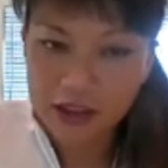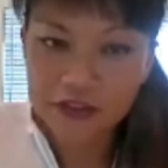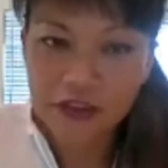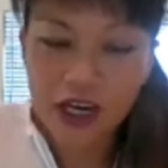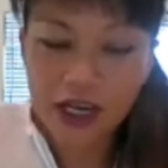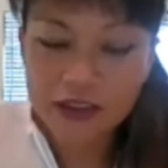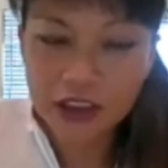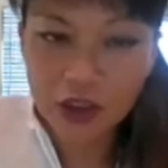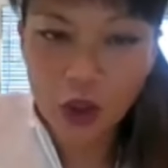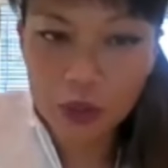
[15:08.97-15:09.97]
As far as
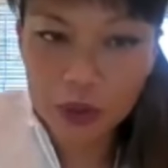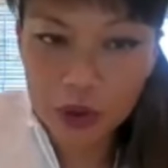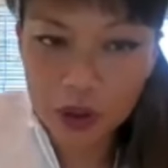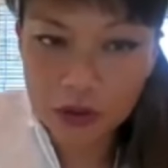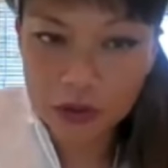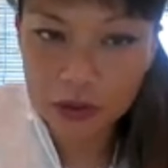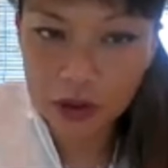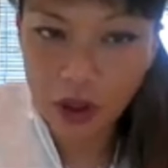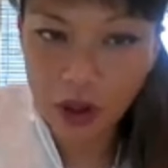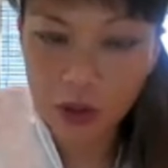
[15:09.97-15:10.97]
a Scorpio
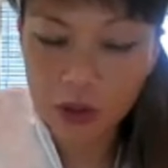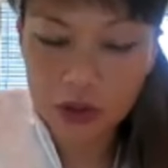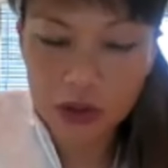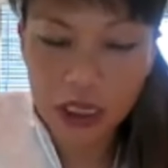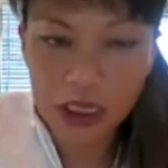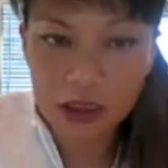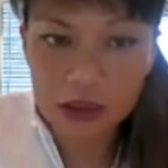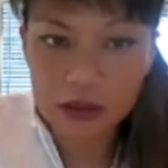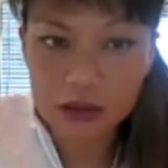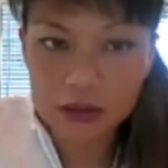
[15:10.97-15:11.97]
goes, that